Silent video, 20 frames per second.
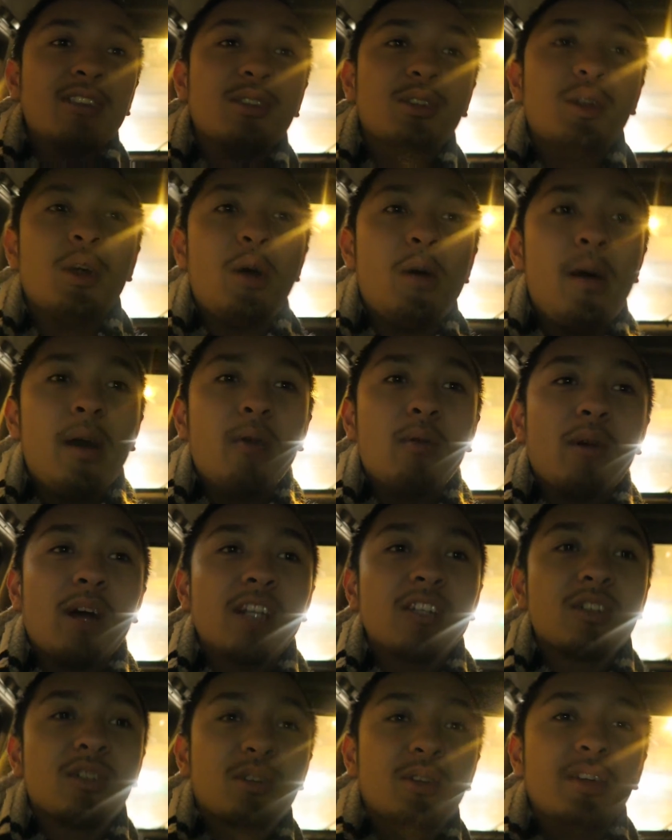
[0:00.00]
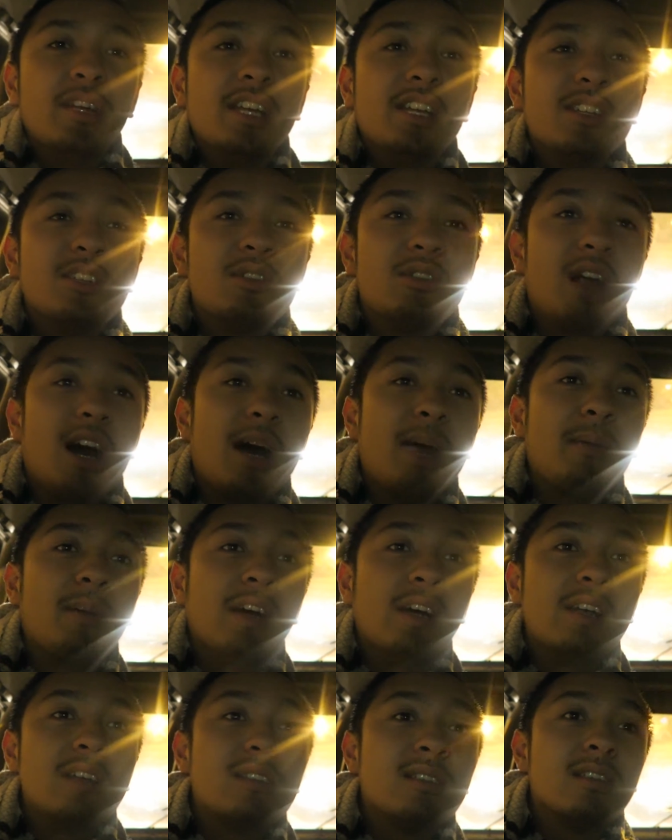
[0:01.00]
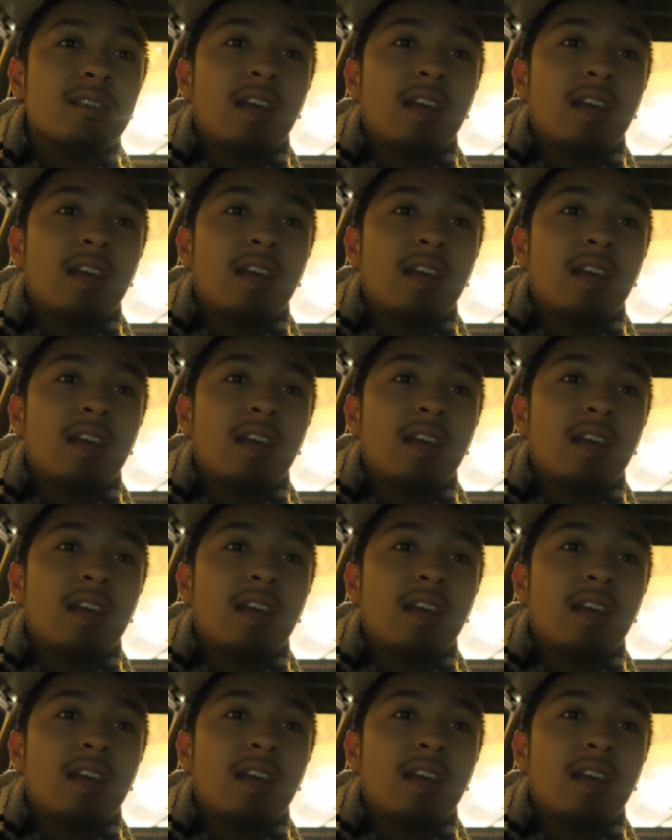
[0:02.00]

you know I watch Korean dramas